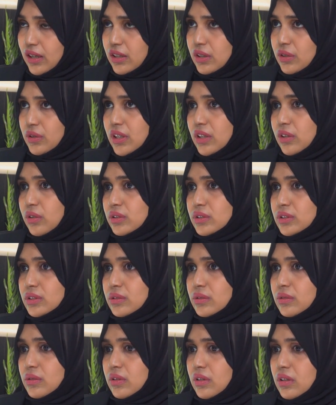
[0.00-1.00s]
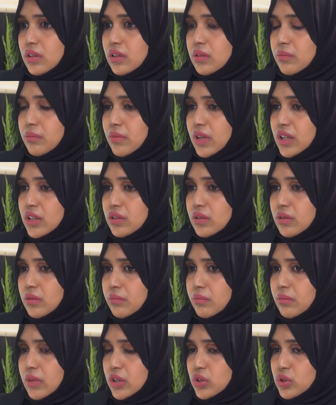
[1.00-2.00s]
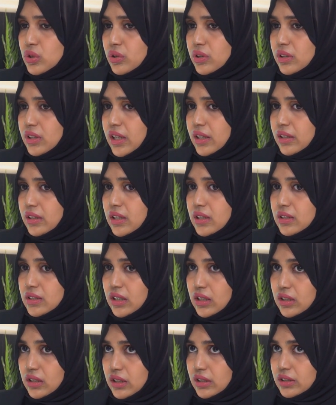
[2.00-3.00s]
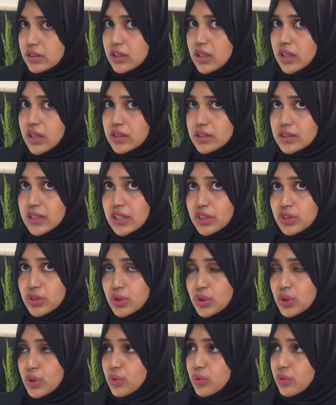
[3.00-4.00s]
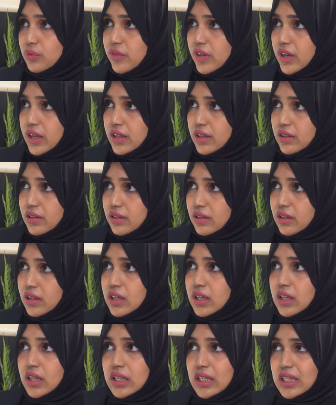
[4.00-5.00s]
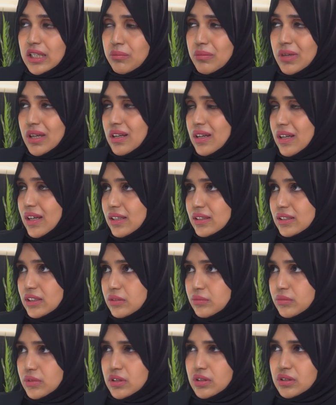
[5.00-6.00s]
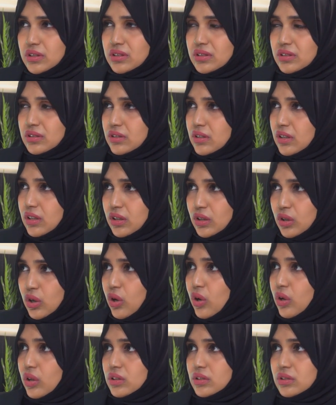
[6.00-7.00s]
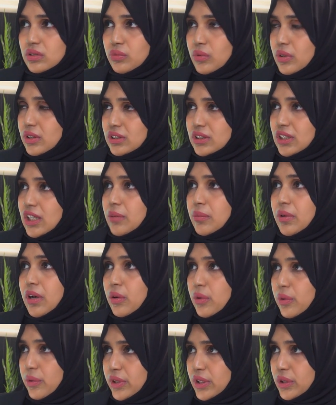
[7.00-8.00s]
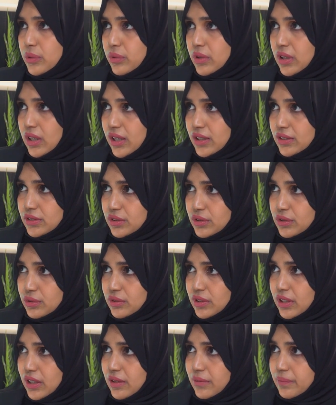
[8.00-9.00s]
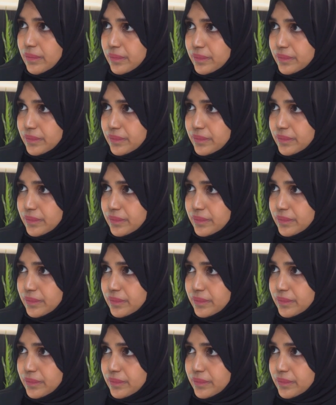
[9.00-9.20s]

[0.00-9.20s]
And you can also make sure that these alerts are sent to you via email, SMS, calls, WhatsApp, however you would like to do that.